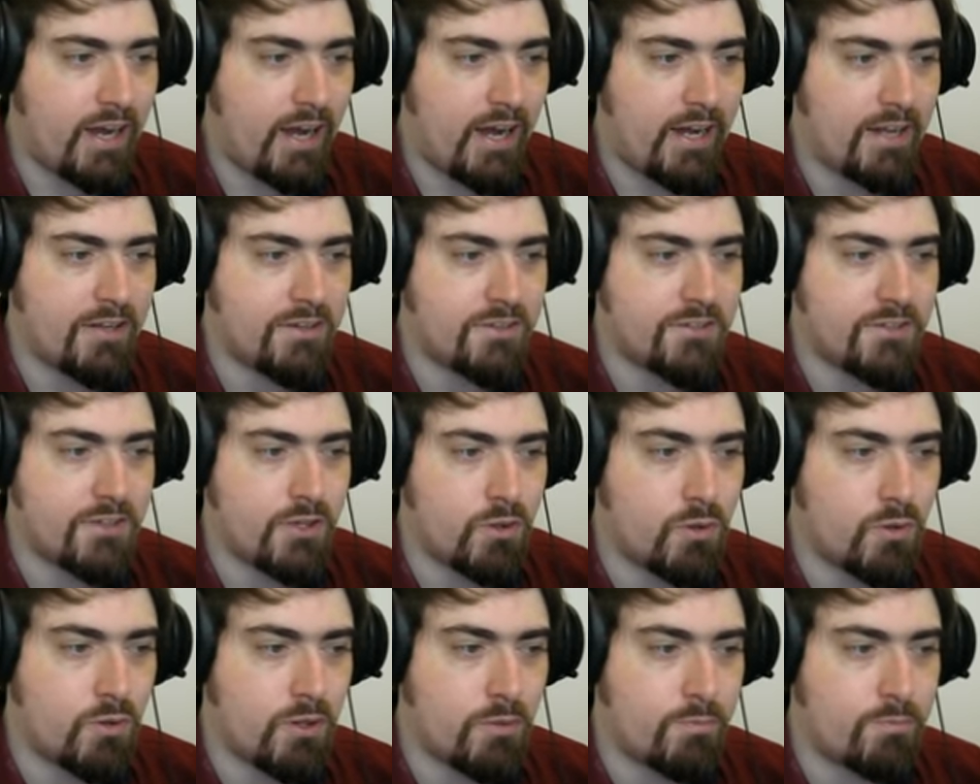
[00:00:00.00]
And
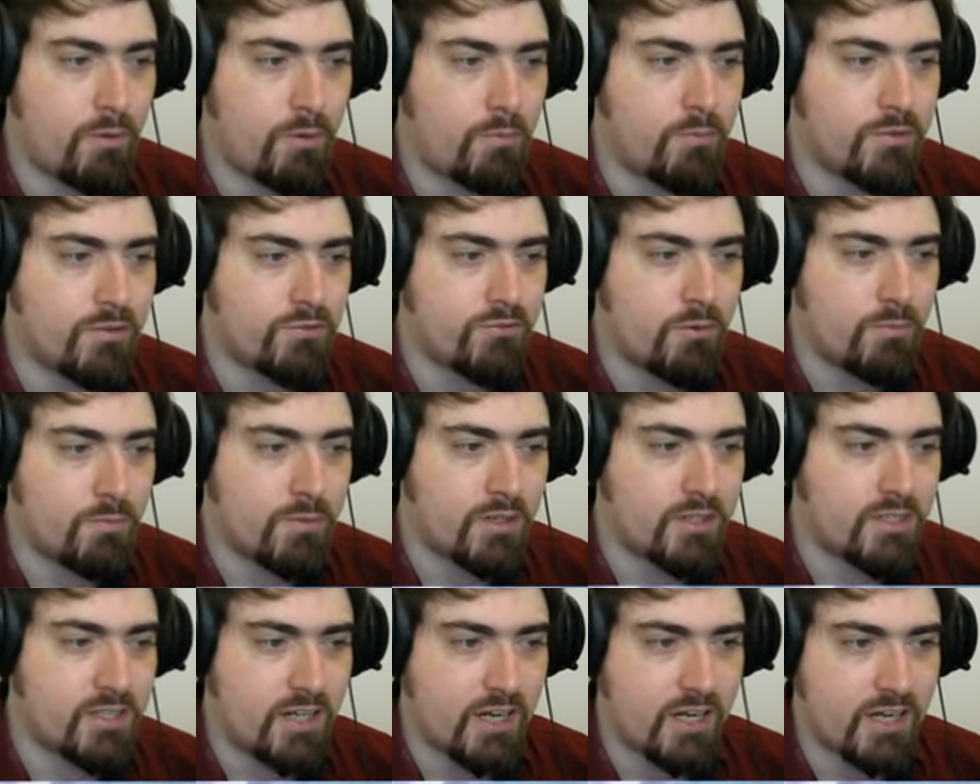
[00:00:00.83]
so the bombers from
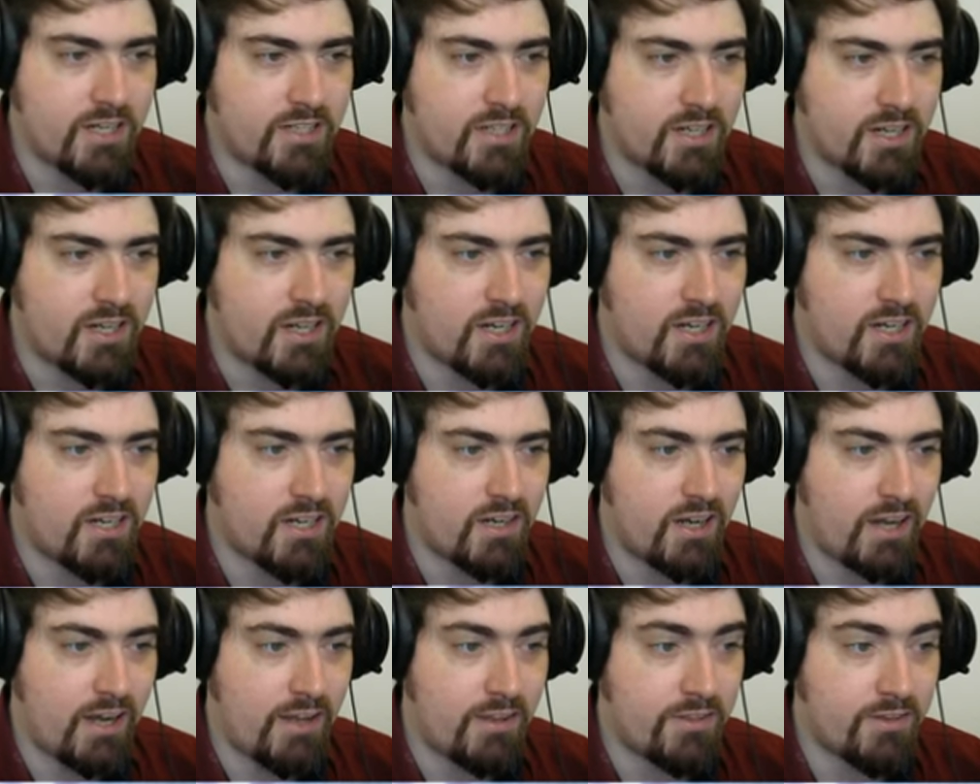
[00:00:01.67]
Gezeit
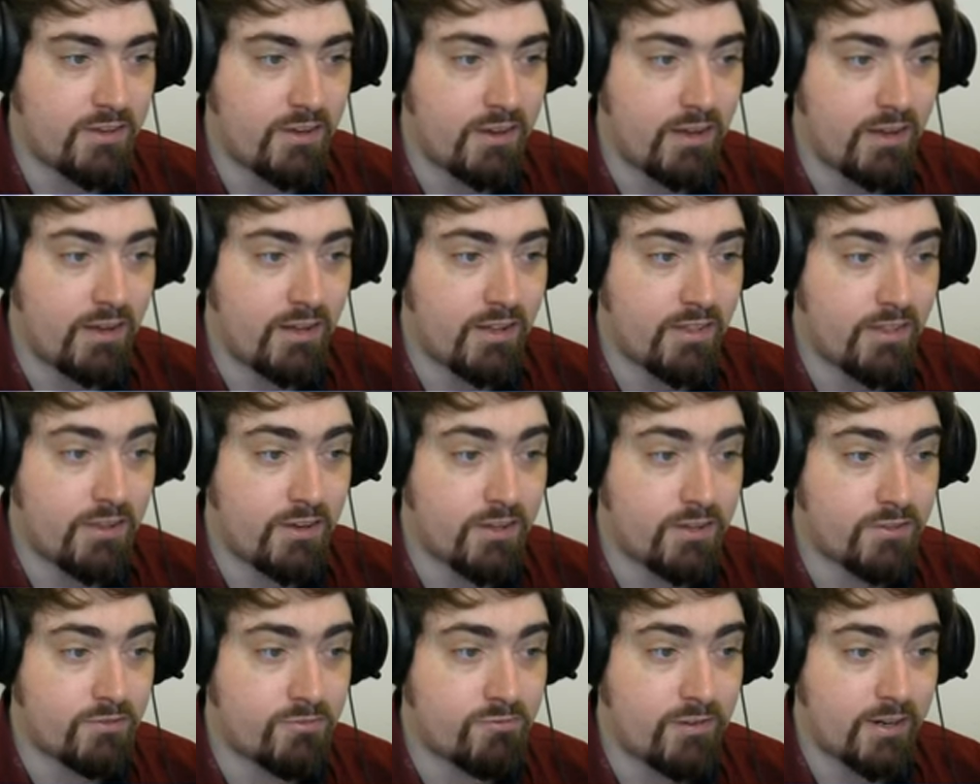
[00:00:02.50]
are, and
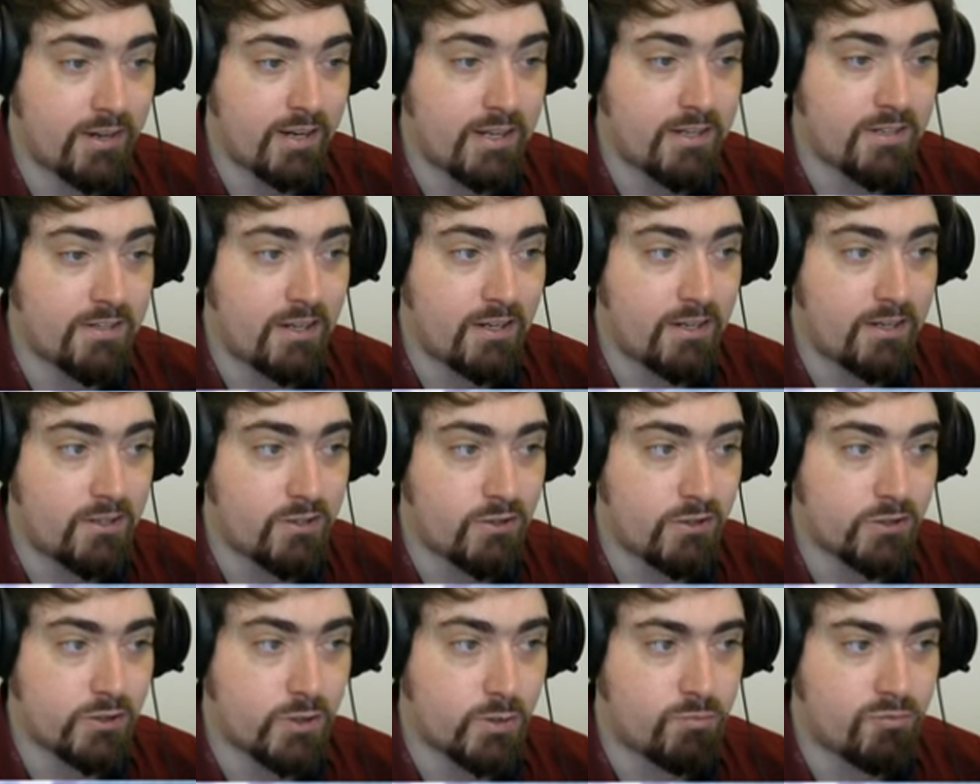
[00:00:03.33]
these frigates that he's
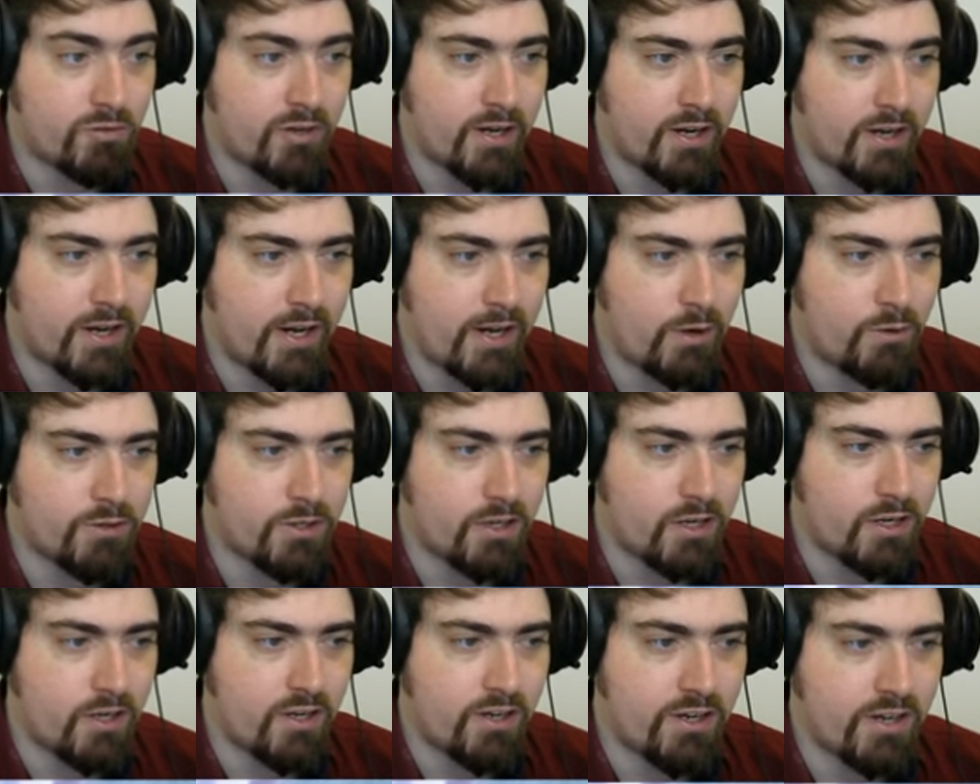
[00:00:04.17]
also bringing out
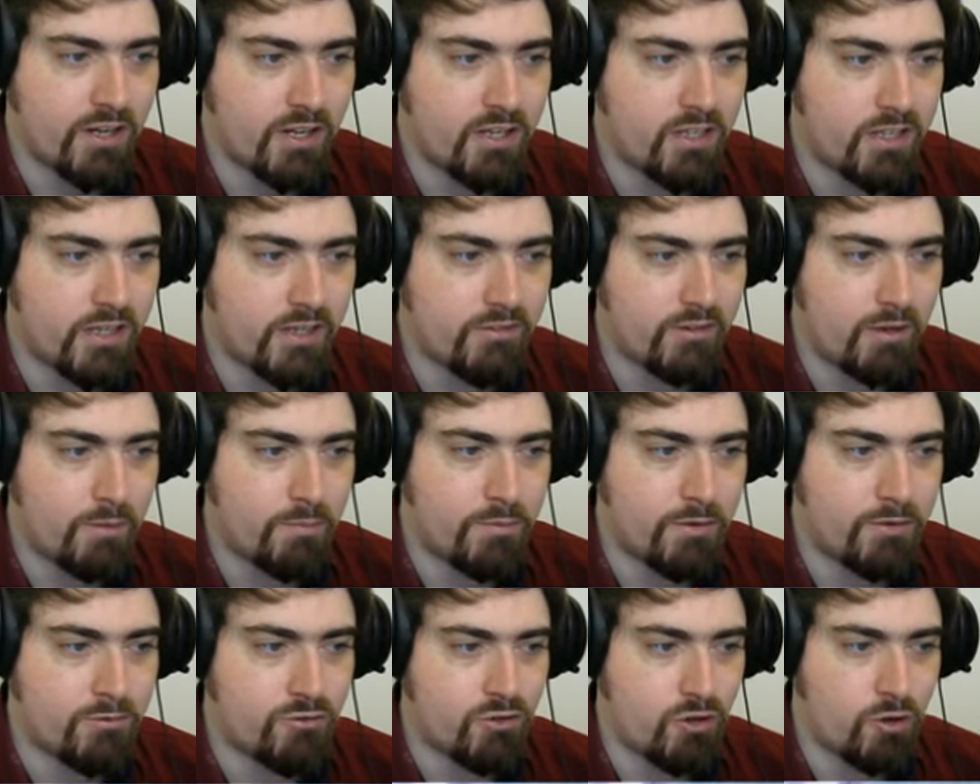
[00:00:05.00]
are going to clear
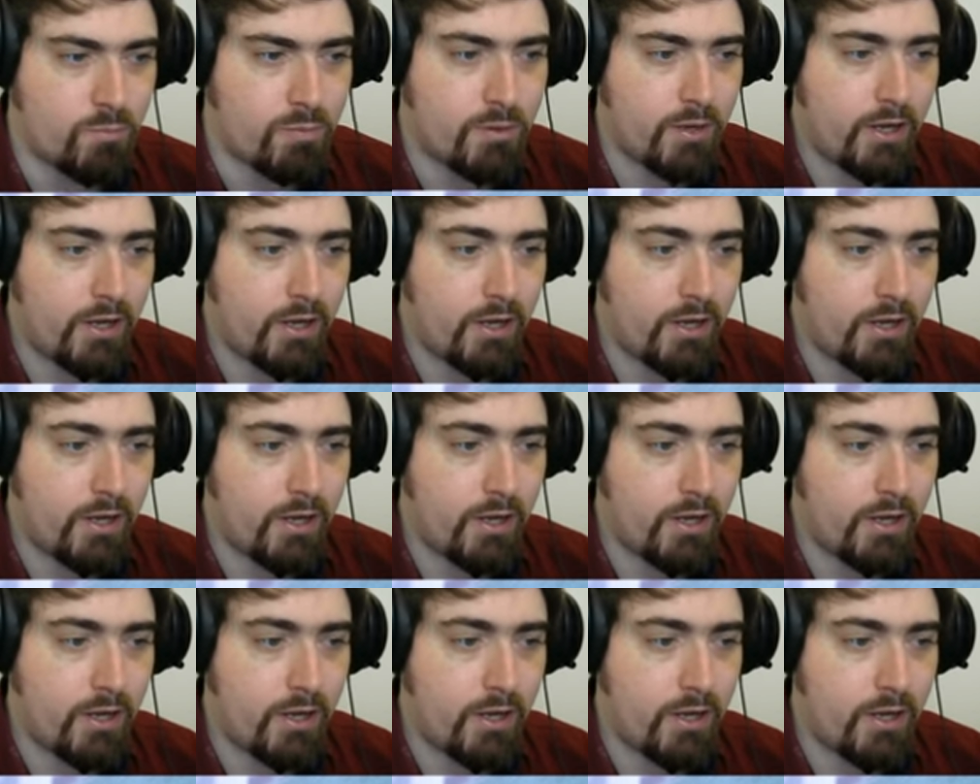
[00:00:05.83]
up the drop.